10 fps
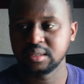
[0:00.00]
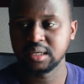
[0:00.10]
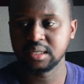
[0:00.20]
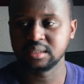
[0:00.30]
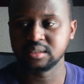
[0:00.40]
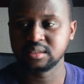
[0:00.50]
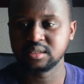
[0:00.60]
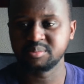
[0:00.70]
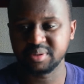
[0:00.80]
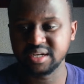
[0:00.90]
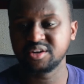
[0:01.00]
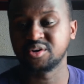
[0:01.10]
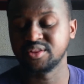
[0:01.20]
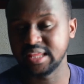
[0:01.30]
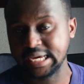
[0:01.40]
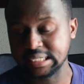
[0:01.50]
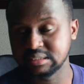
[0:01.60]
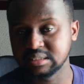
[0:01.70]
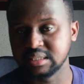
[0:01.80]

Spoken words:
And depending on that,